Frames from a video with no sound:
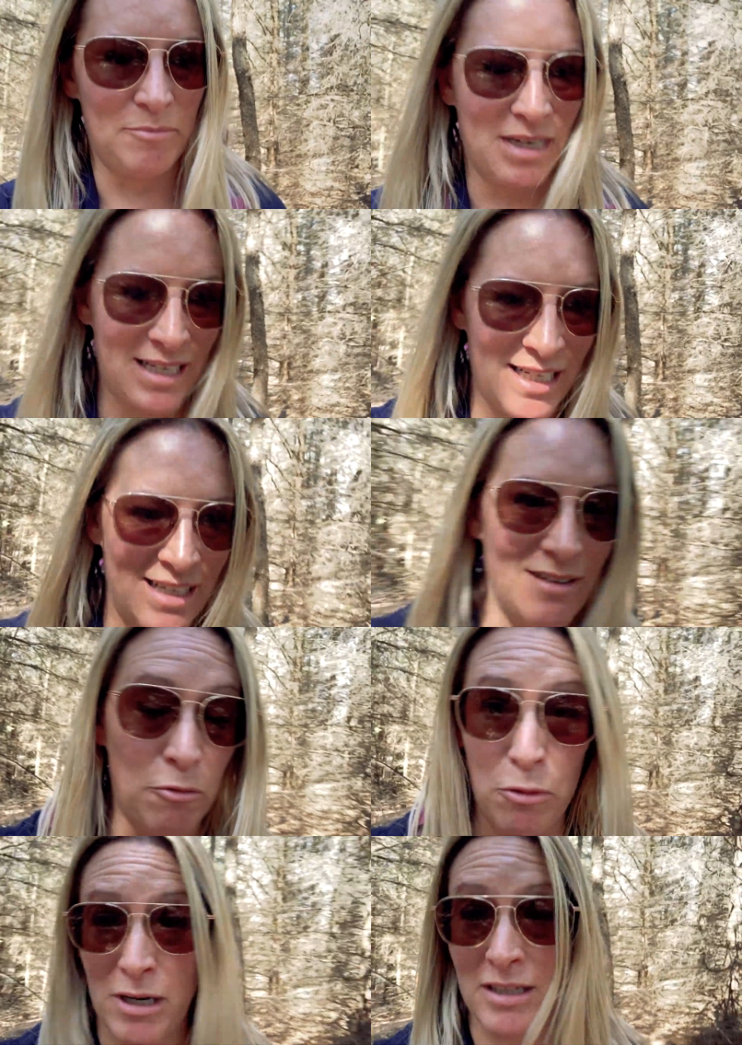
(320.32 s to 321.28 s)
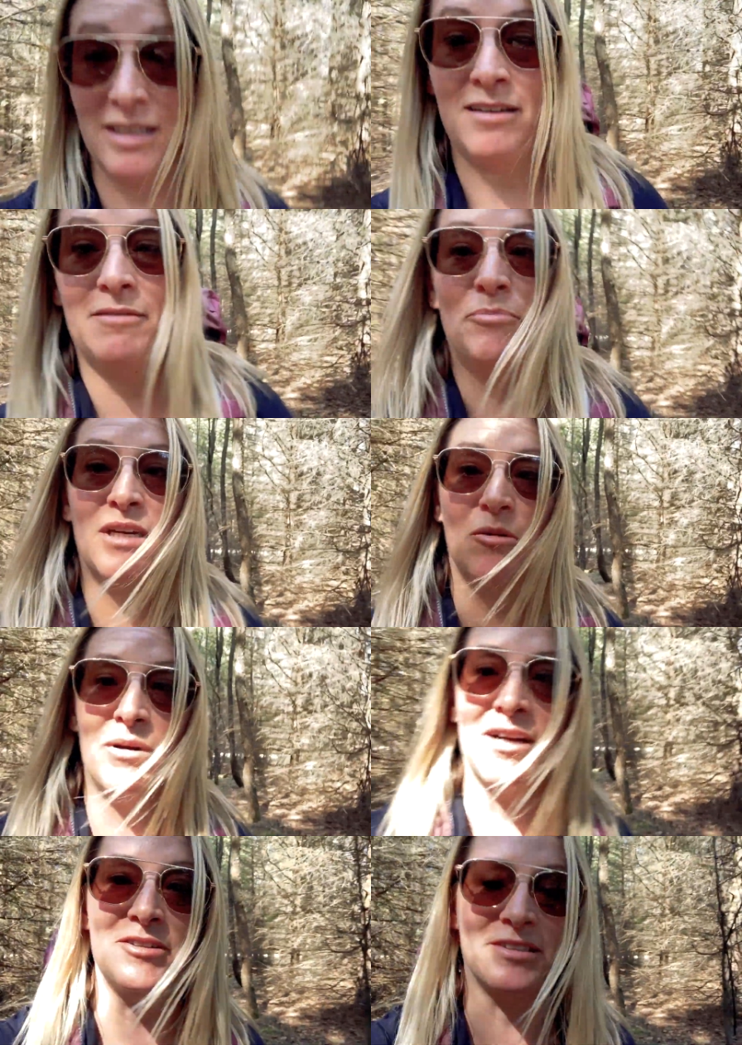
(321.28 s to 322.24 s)
muddy, really big
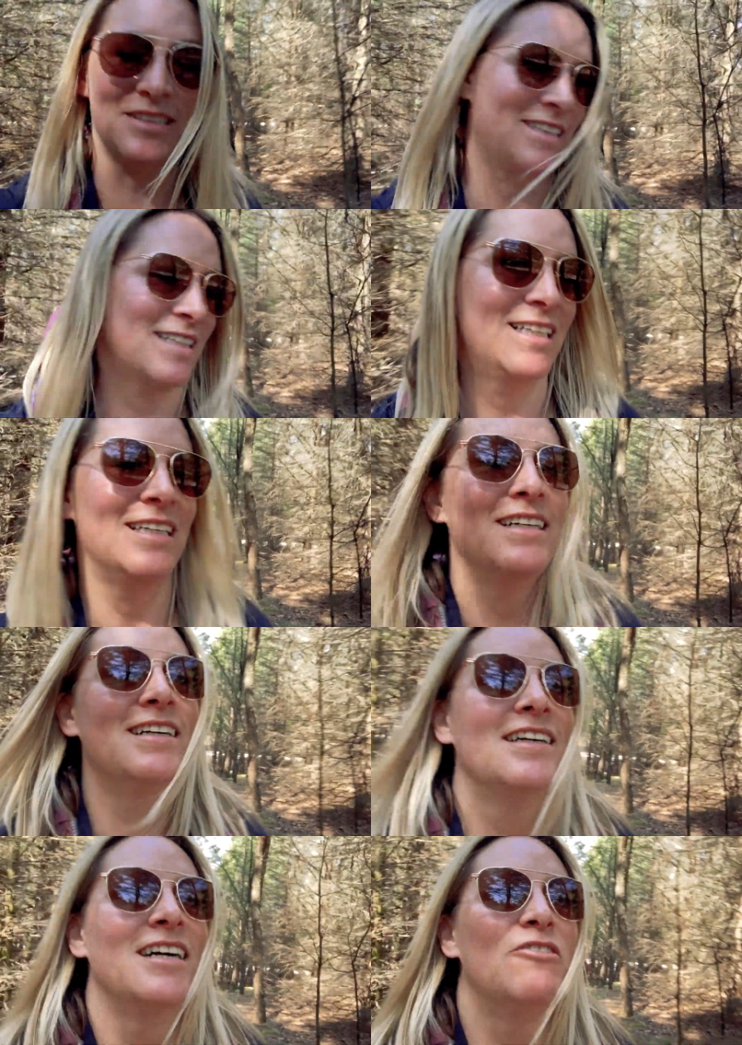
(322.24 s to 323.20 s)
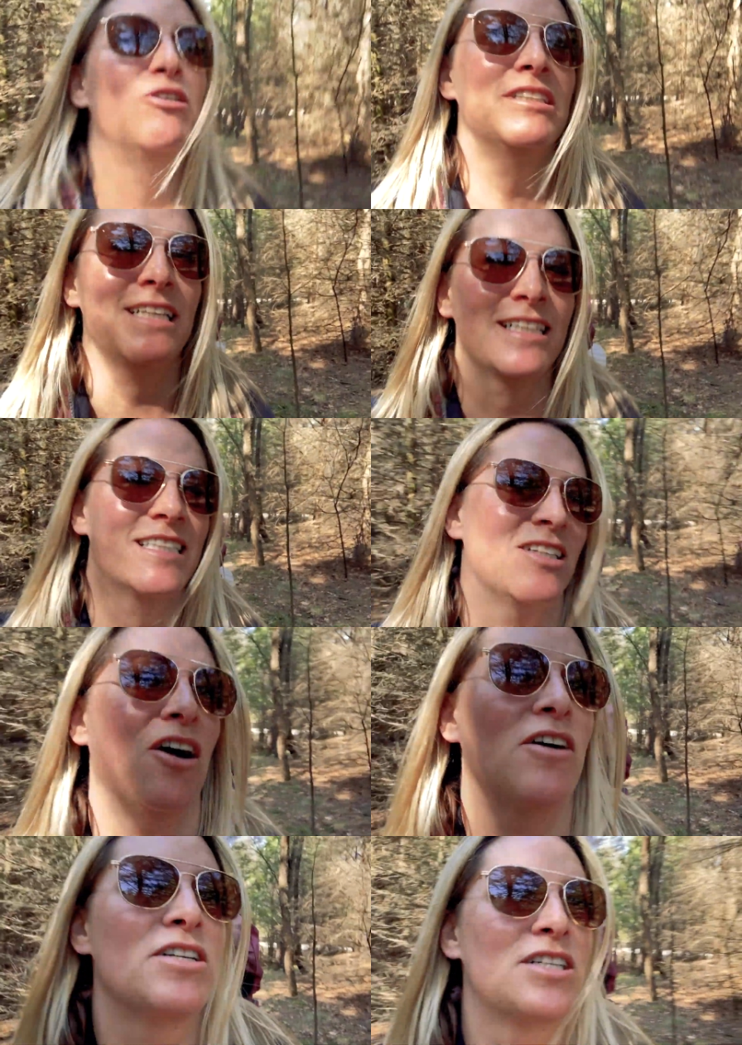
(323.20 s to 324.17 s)
puddles of which I
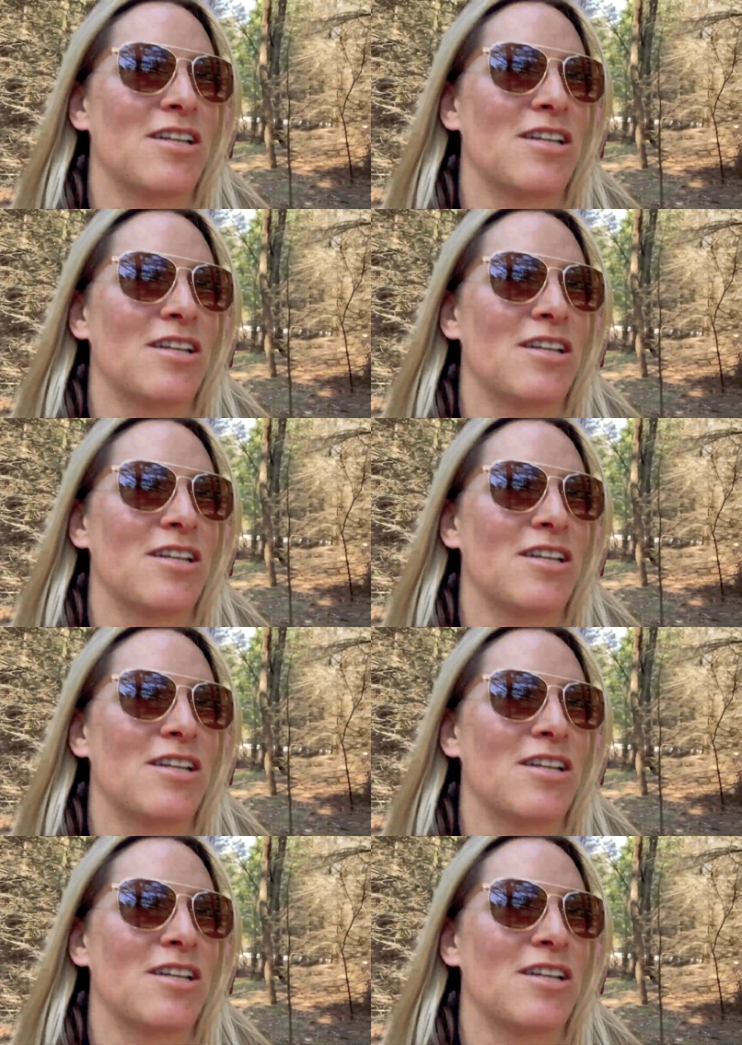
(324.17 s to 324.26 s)
sloshed